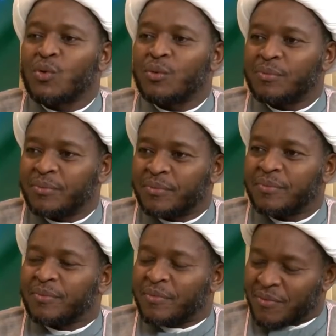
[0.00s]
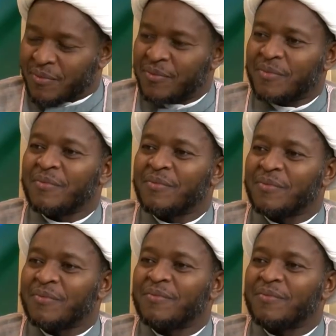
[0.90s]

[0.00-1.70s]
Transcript: In the state of ruku, he gave that